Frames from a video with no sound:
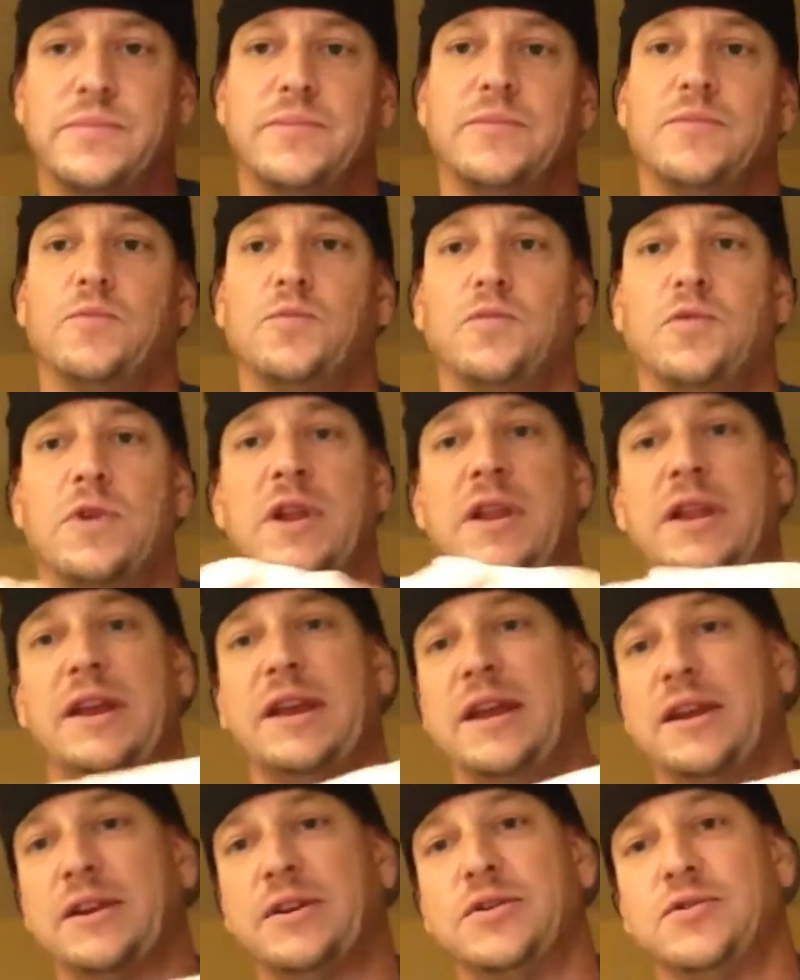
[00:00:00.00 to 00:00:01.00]
really
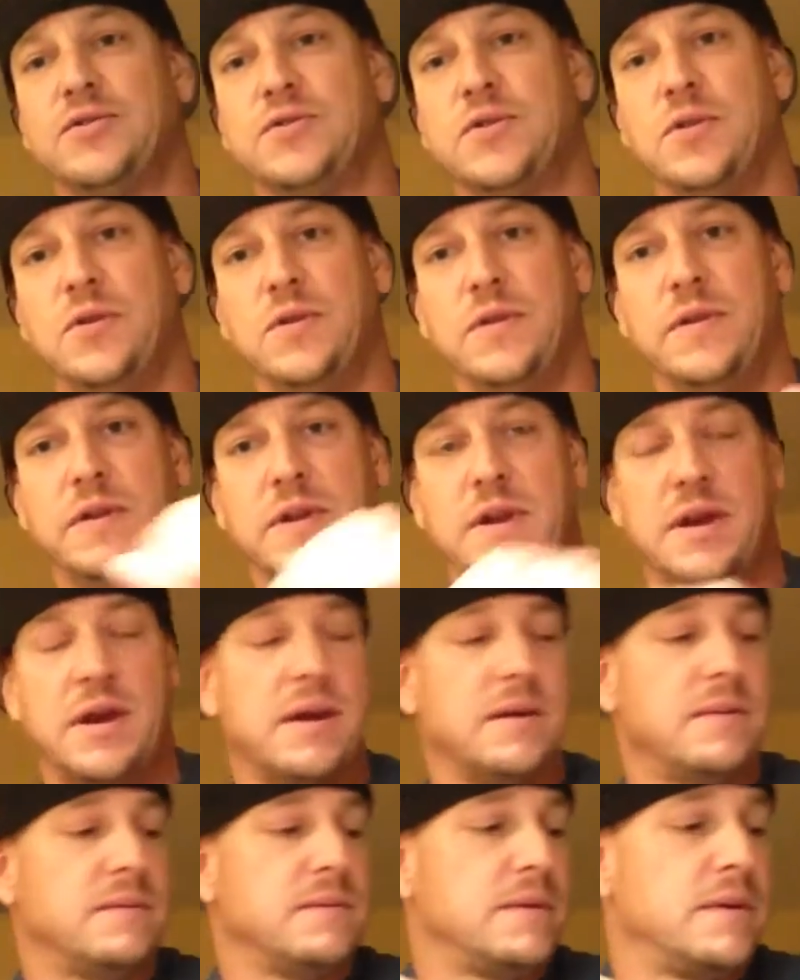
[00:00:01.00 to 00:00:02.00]
get control
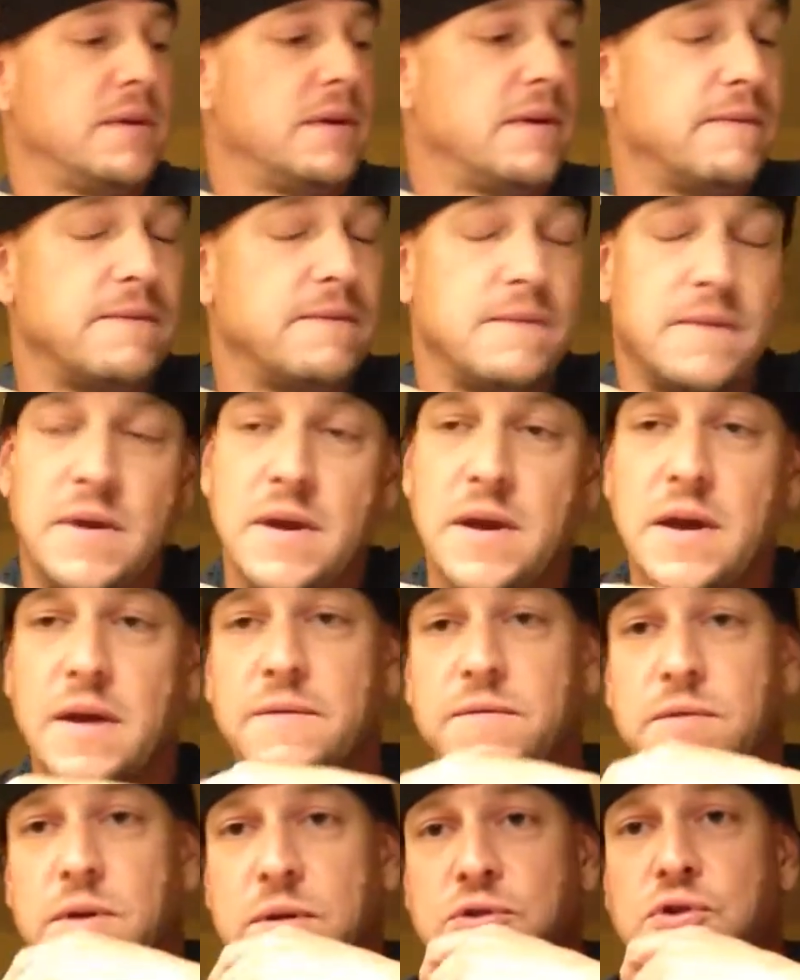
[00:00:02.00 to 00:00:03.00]

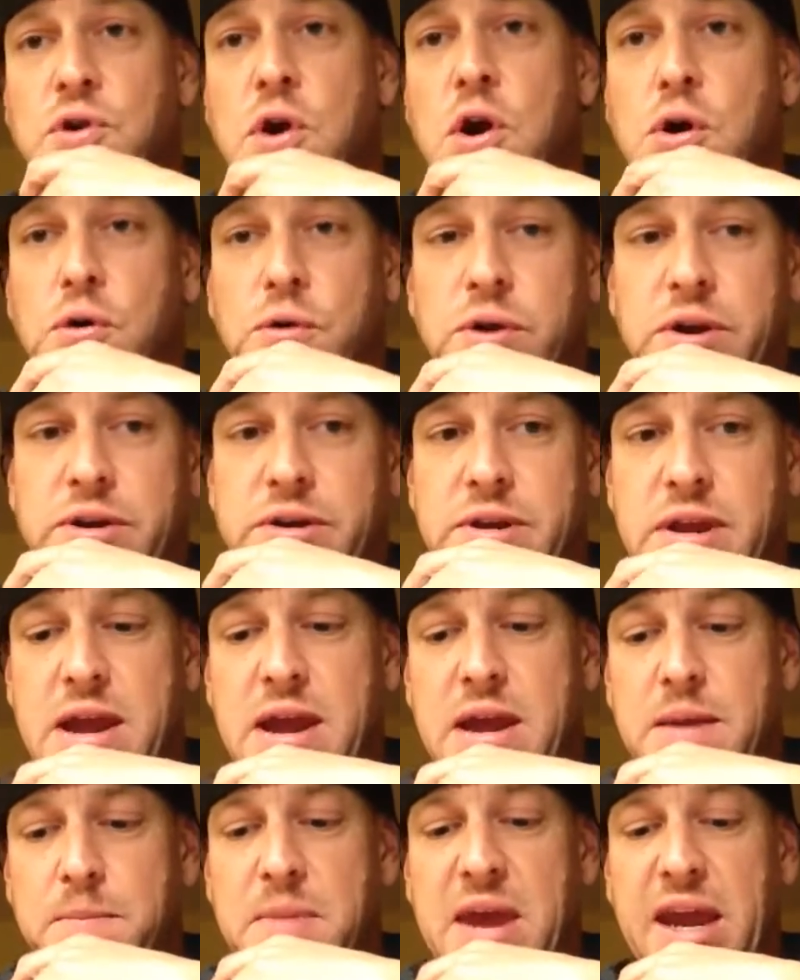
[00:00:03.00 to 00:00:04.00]
of the drone and
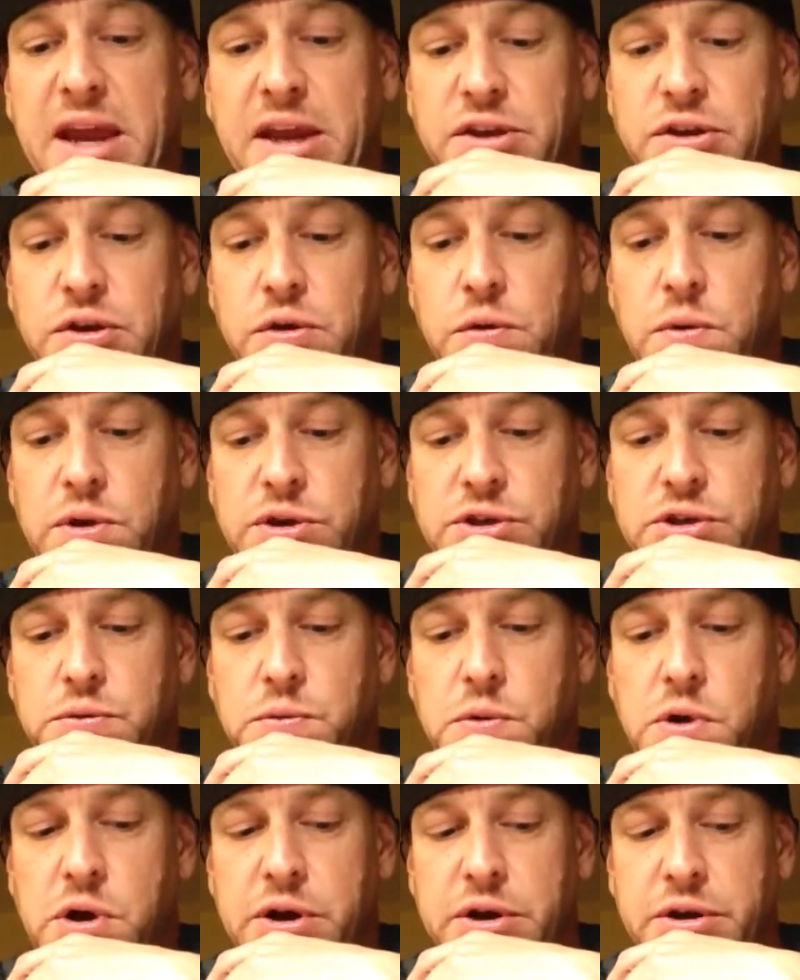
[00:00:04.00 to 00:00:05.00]
make it do what you
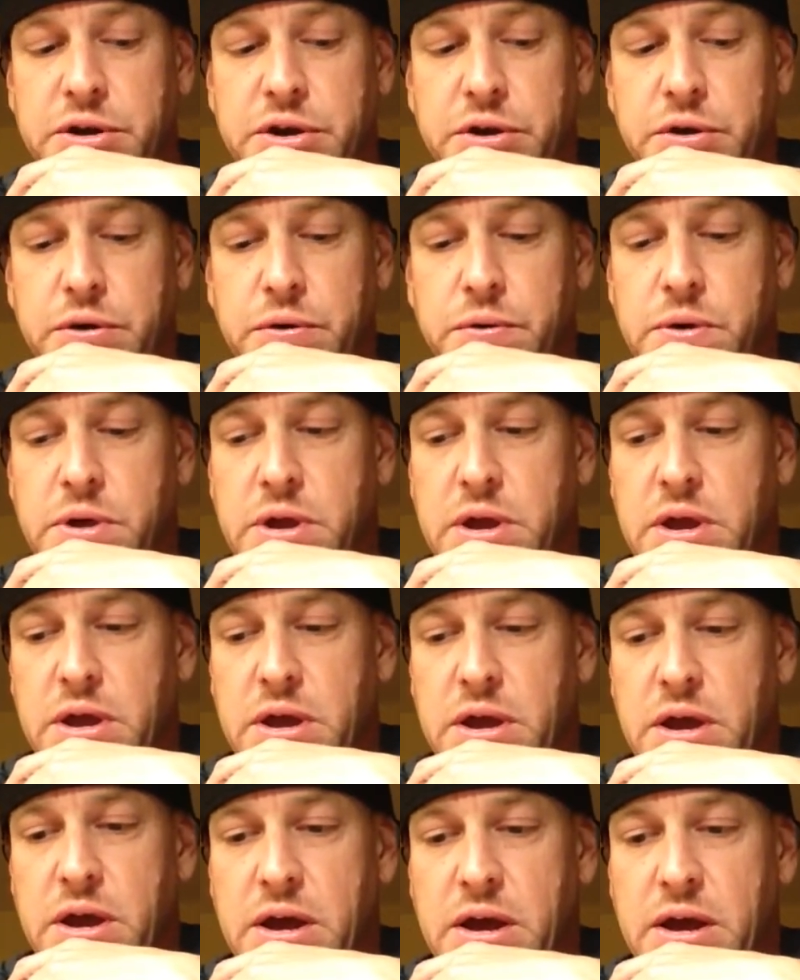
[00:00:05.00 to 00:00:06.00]
want to do.
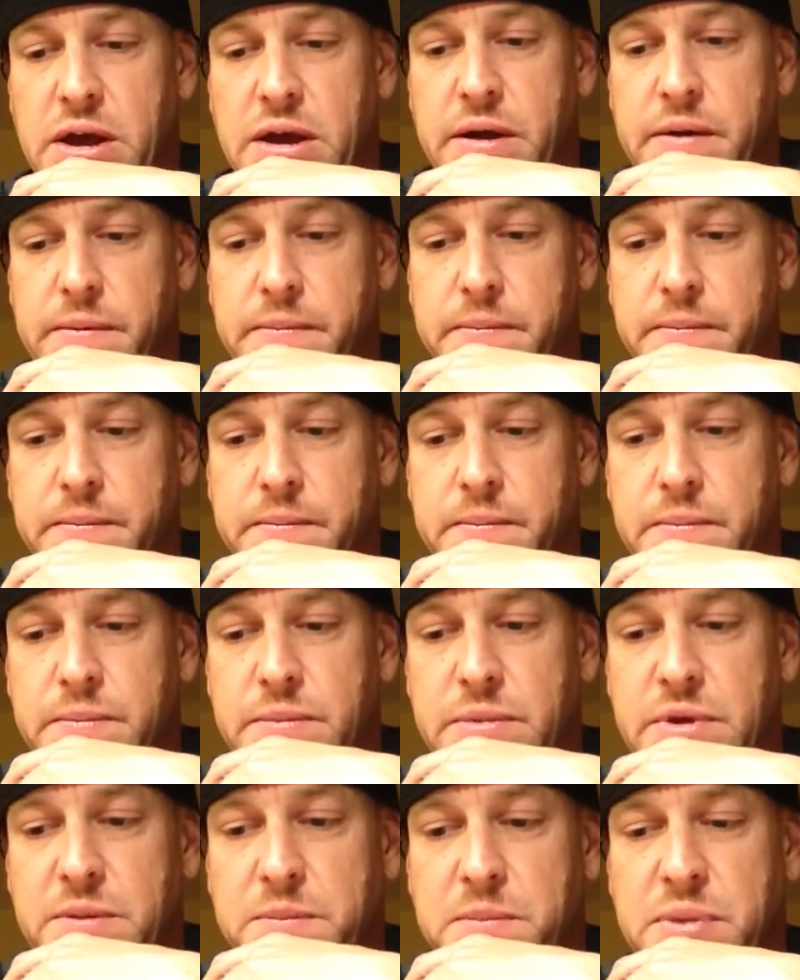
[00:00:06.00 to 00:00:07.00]

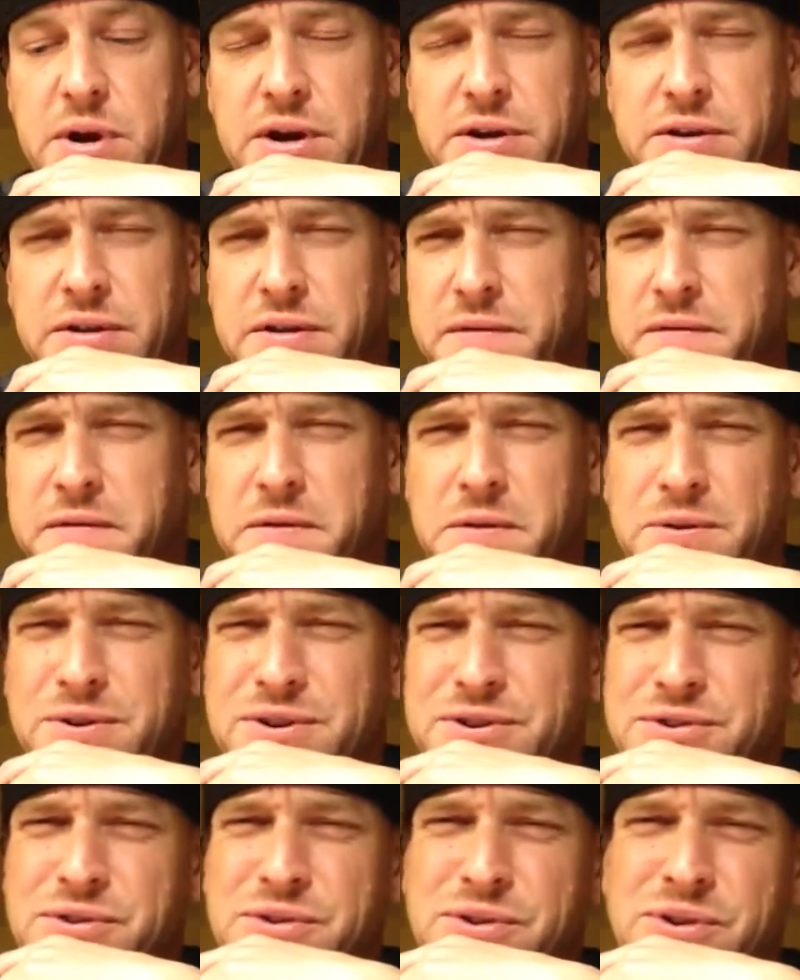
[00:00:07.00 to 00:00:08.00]
Compared to the phone
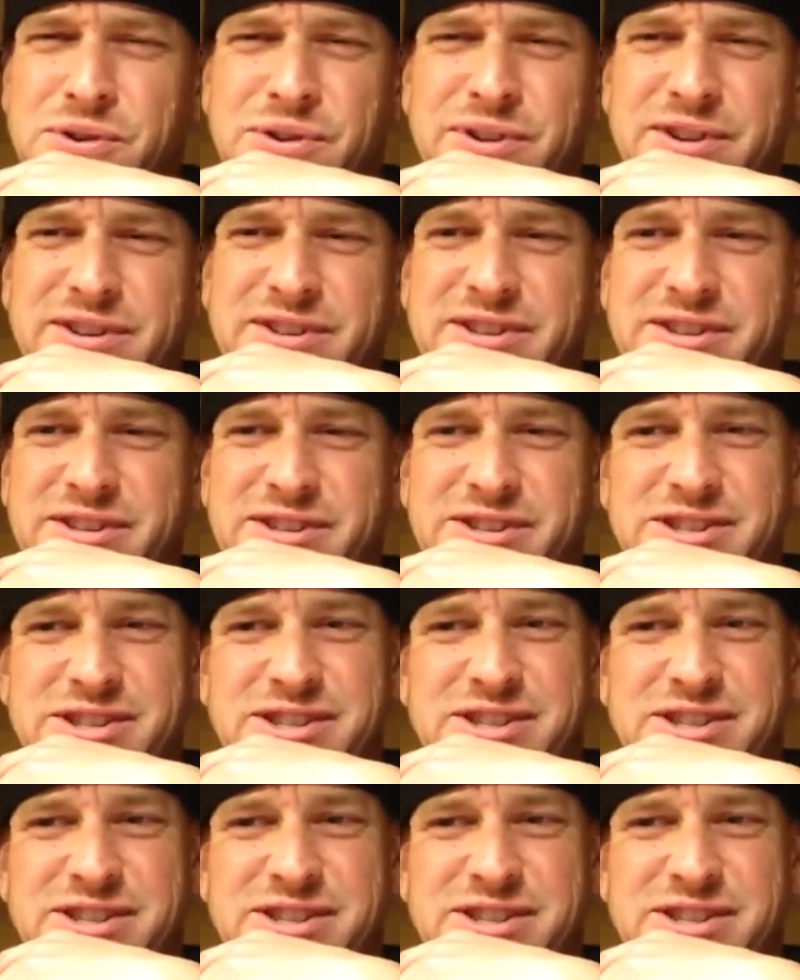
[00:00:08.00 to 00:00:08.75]
control, it's